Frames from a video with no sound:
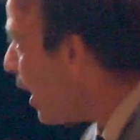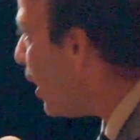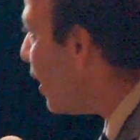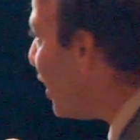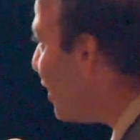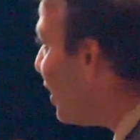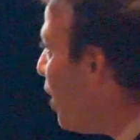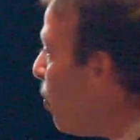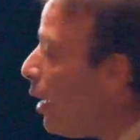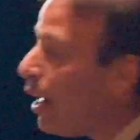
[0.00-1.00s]
And in
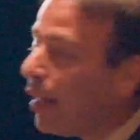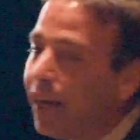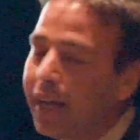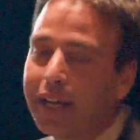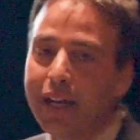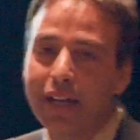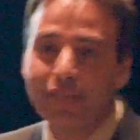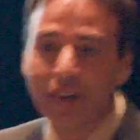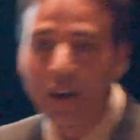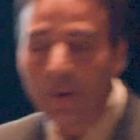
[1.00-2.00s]
that way,
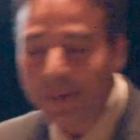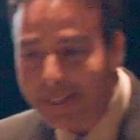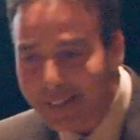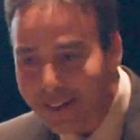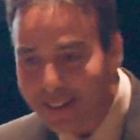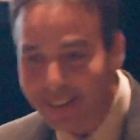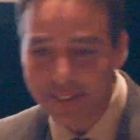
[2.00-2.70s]
I always talk,